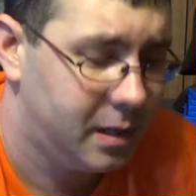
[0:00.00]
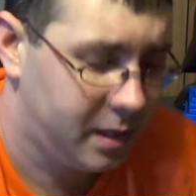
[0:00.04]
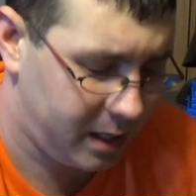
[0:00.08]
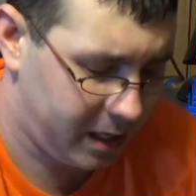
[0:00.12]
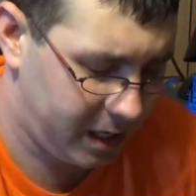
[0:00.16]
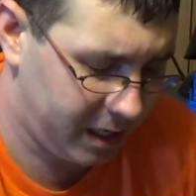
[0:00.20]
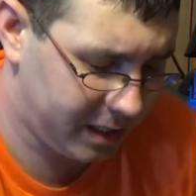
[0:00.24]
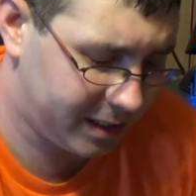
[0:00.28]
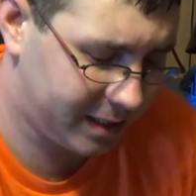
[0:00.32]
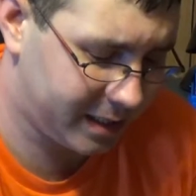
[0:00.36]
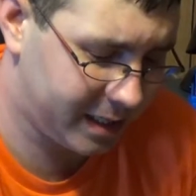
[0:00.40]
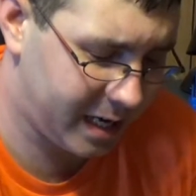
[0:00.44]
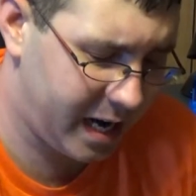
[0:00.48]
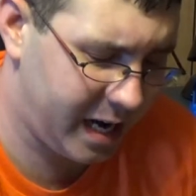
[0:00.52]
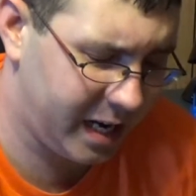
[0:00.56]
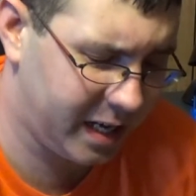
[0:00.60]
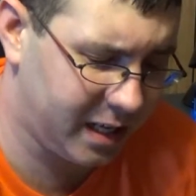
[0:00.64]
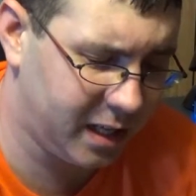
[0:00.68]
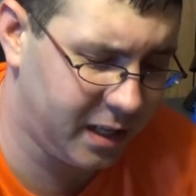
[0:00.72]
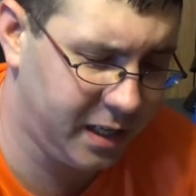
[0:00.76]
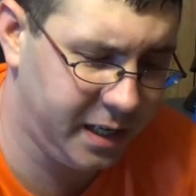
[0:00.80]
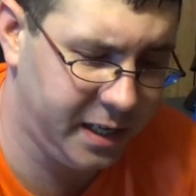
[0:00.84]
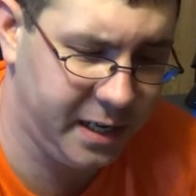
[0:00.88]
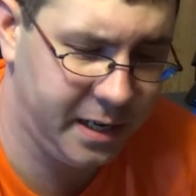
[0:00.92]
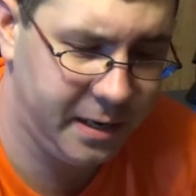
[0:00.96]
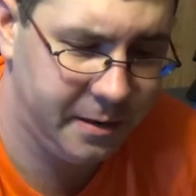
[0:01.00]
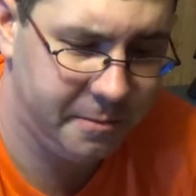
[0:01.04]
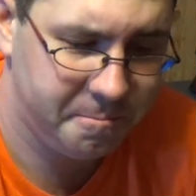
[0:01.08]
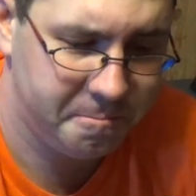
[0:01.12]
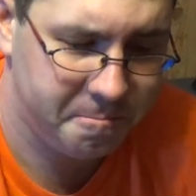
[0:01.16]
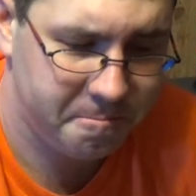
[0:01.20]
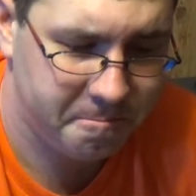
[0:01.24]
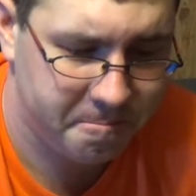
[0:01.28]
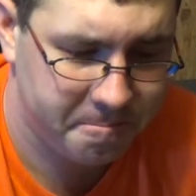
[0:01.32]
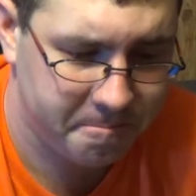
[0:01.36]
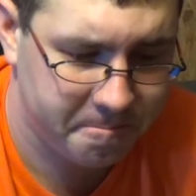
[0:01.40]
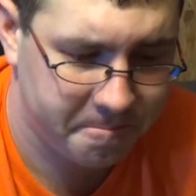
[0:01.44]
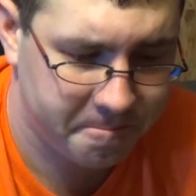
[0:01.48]
And sadly,
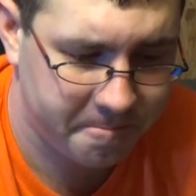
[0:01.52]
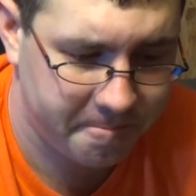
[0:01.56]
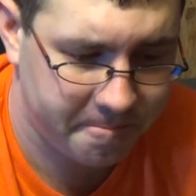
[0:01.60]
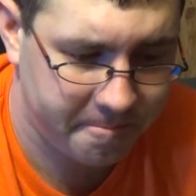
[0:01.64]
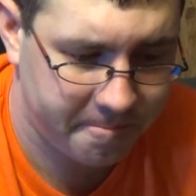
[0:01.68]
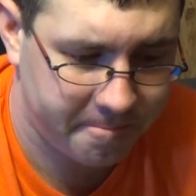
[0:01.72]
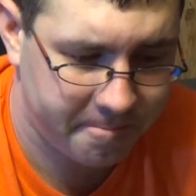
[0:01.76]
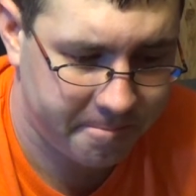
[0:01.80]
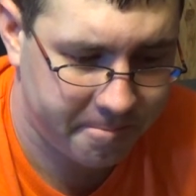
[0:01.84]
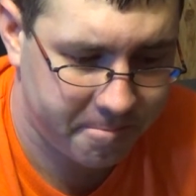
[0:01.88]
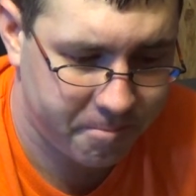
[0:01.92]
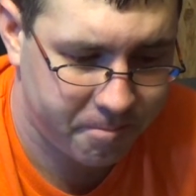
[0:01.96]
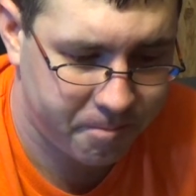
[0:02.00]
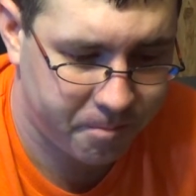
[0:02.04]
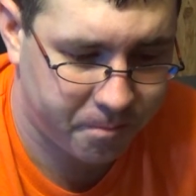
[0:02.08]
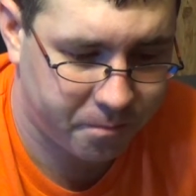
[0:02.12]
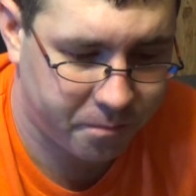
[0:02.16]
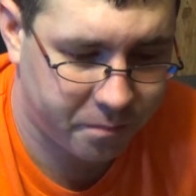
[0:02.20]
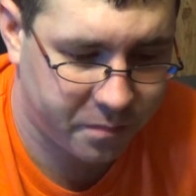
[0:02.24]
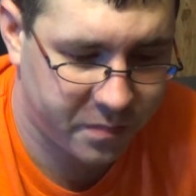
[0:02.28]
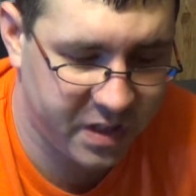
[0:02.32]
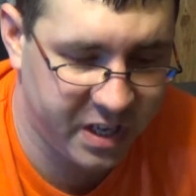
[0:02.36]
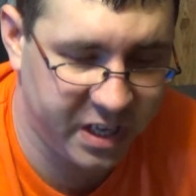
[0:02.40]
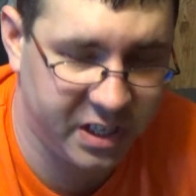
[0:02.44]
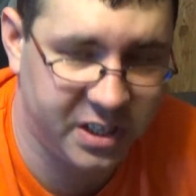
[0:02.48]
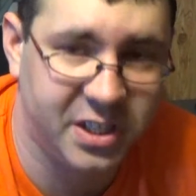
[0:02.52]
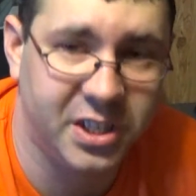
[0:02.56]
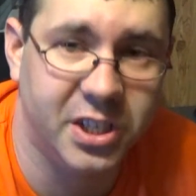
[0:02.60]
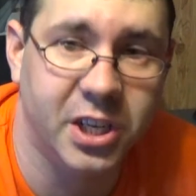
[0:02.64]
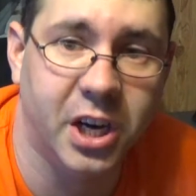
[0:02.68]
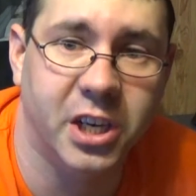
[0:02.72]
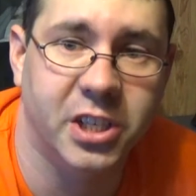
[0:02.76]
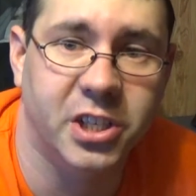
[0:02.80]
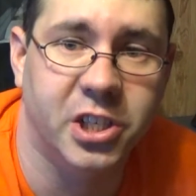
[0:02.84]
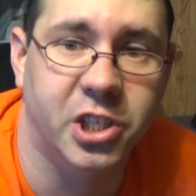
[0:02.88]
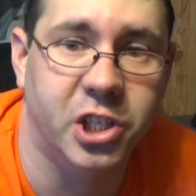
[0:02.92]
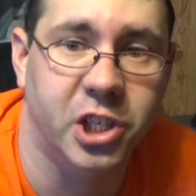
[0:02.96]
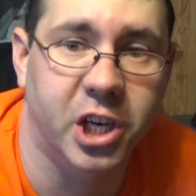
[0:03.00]
this
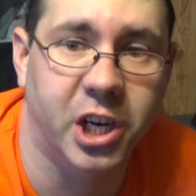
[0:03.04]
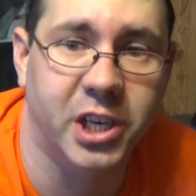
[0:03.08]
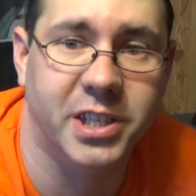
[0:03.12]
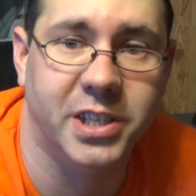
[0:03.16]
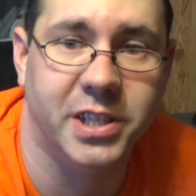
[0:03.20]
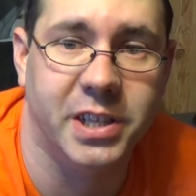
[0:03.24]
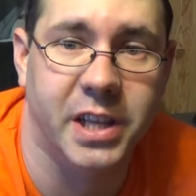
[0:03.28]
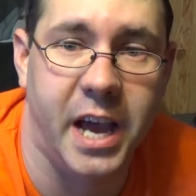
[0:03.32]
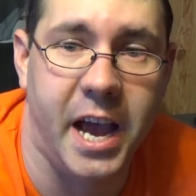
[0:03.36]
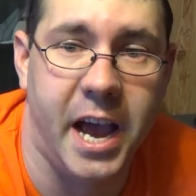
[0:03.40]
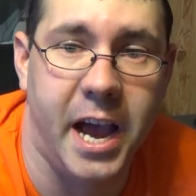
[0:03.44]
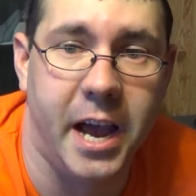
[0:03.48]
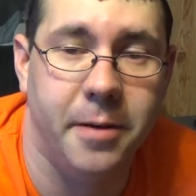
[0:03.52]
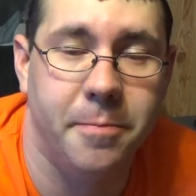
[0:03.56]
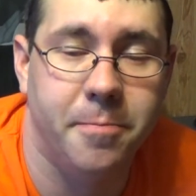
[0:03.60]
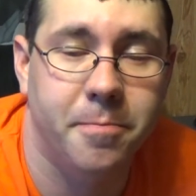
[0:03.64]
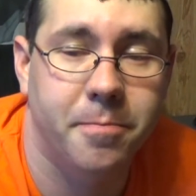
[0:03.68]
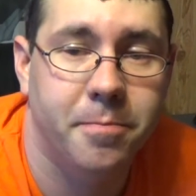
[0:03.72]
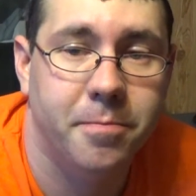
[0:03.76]
does just that.